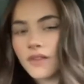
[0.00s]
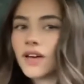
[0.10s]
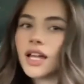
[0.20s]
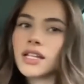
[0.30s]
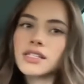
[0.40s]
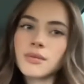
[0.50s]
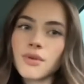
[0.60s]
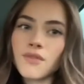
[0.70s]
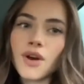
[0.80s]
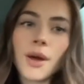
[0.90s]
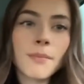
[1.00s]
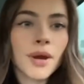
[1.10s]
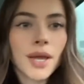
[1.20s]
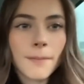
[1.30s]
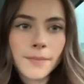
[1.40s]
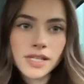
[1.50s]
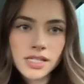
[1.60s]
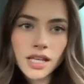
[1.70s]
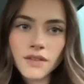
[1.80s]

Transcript: People are, I see people interviewing